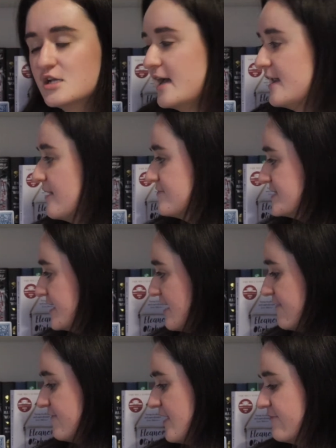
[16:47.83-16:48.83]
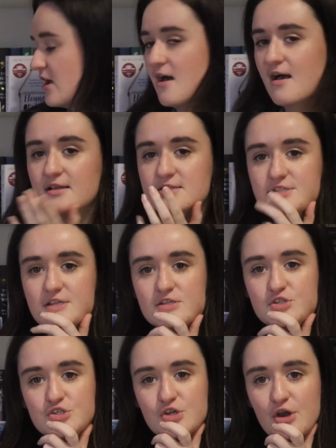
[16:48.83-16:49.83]
And I've set out 5 cards,
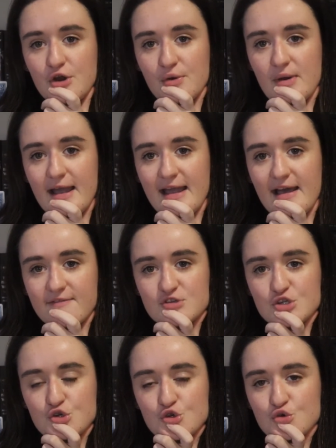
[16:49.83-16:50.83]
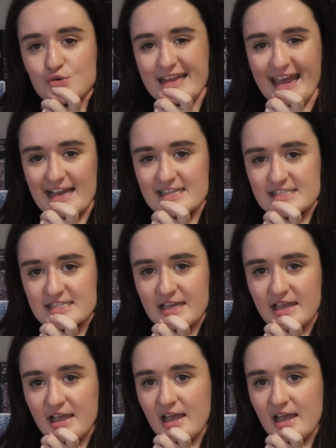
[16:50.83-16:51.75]
so I have to guess